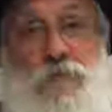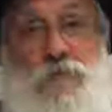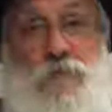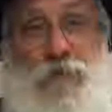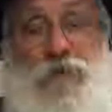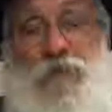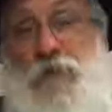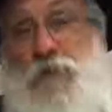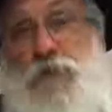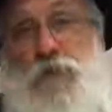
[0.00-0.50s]

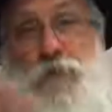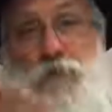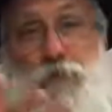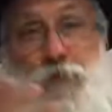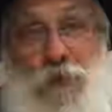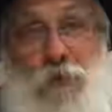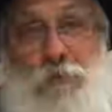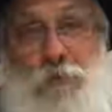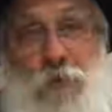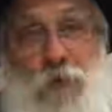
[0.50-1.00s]
But they weren't
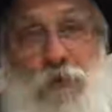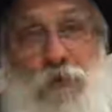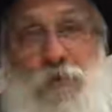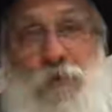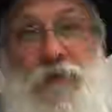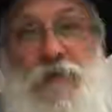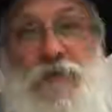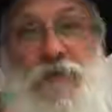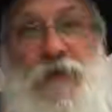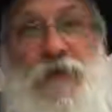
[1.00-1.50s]
people. I
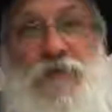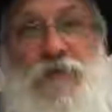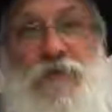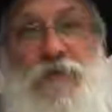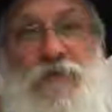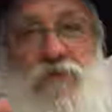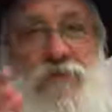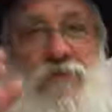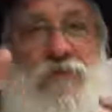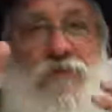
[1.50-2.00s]
mean,
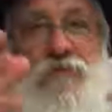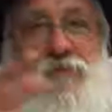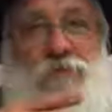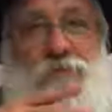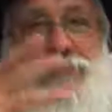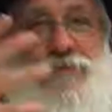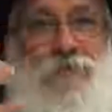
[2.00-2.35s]
that's...